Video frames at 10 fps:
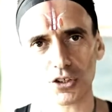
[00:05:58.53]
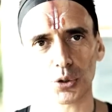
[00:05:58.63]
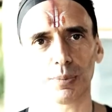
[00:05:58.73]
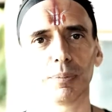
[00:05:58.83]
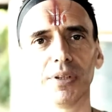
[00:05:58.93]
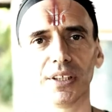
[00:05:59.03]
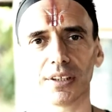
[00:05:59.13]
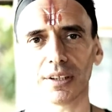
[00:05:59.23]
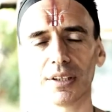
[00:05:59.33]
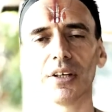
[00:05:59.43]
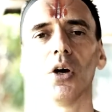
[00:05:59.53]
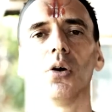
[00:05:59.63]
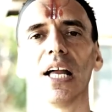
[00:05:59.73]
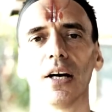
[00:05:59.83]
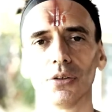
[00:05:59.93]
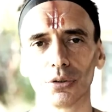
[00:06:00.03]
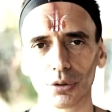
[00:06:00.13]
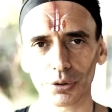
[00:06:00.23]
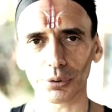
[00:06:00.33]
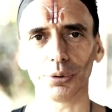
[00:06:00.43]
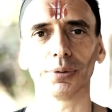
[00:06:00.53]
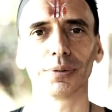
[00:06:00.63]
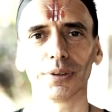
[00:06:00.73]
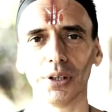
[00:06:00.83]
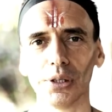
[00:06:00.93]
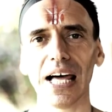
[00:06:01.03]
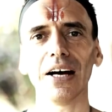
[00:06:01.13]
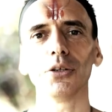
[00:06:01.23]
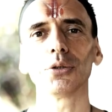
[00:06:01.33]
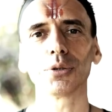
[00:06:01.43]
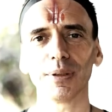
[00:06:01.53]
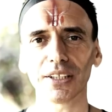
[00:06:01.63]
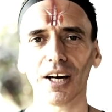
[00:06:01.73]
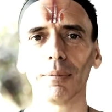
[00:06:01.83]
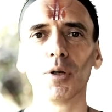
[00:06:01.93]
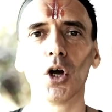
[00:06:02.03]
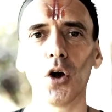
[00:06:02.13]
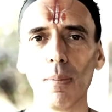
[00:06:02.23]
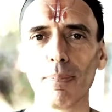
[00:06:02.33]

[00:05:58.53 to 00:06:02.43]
as a human being, allow you to grow allow you to become a